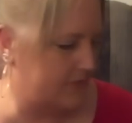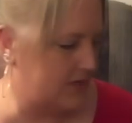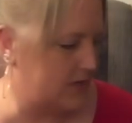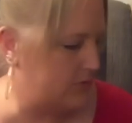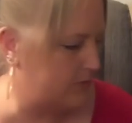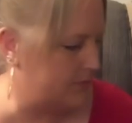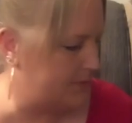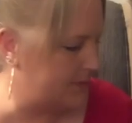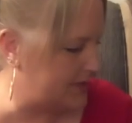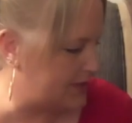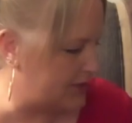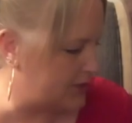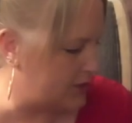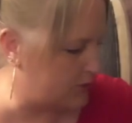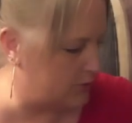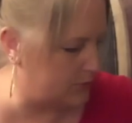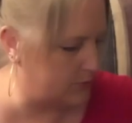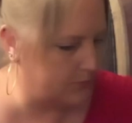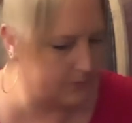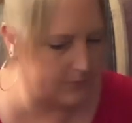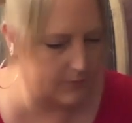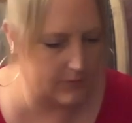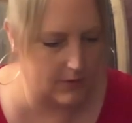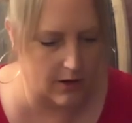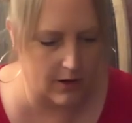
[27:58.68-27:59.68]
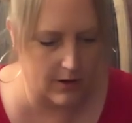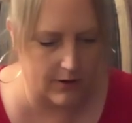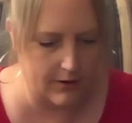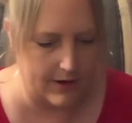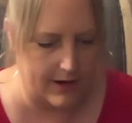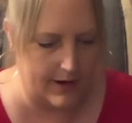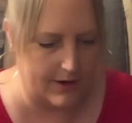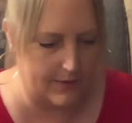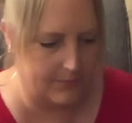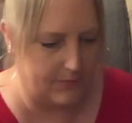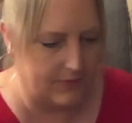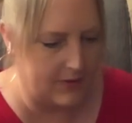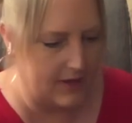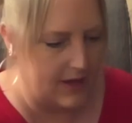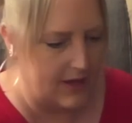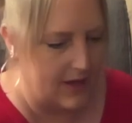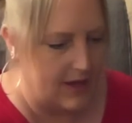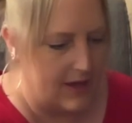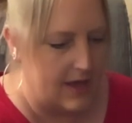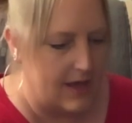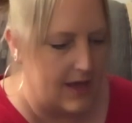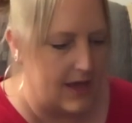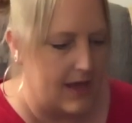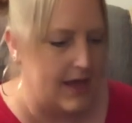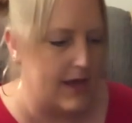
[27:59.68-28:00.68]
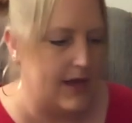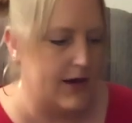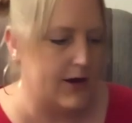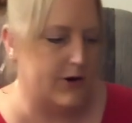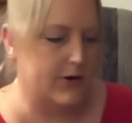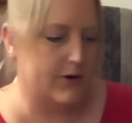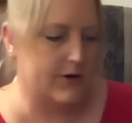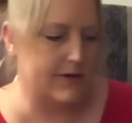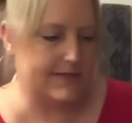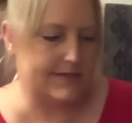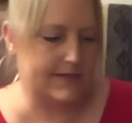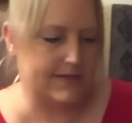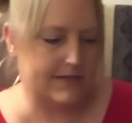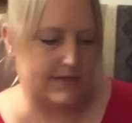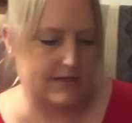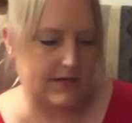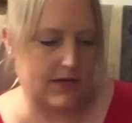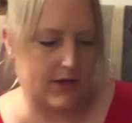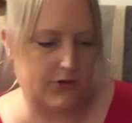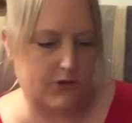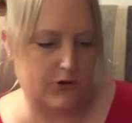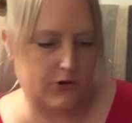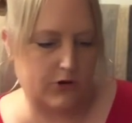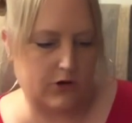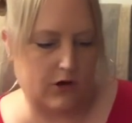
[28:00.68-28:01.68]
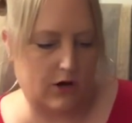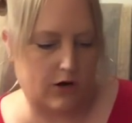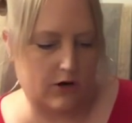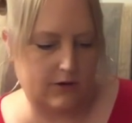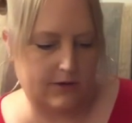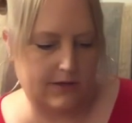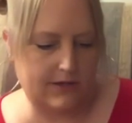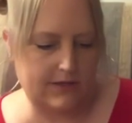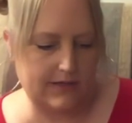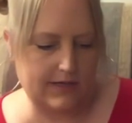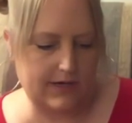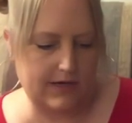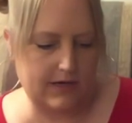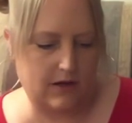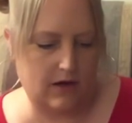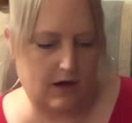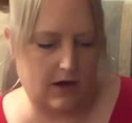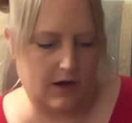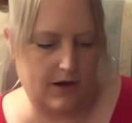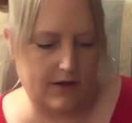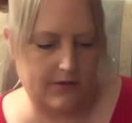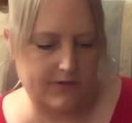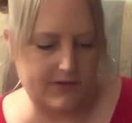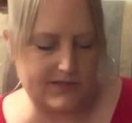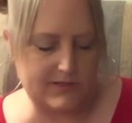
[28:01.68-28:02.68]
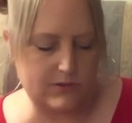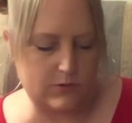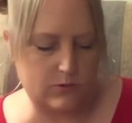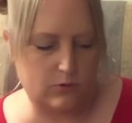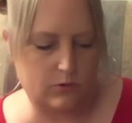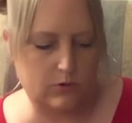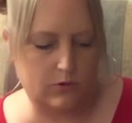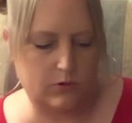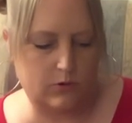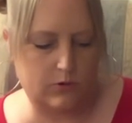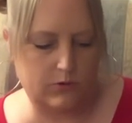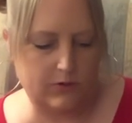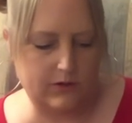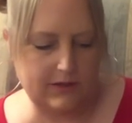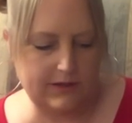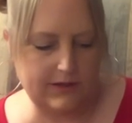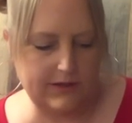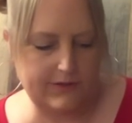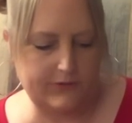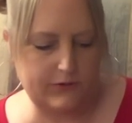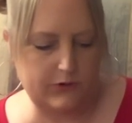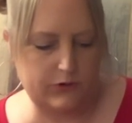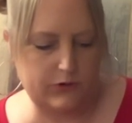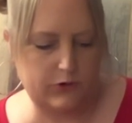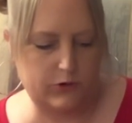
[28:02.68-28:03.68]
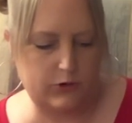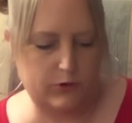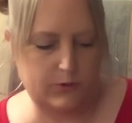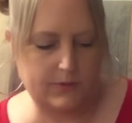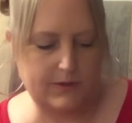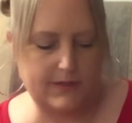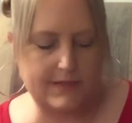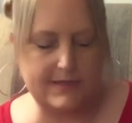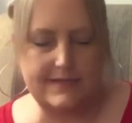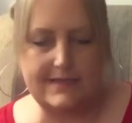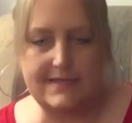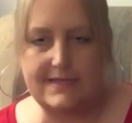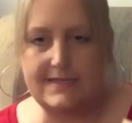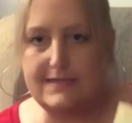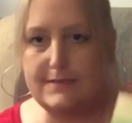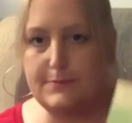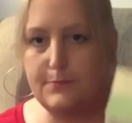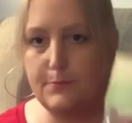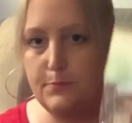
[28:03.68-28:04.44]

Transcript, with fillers: it would be cute. All right. Here is another garland I got. This one will go in the living room because it's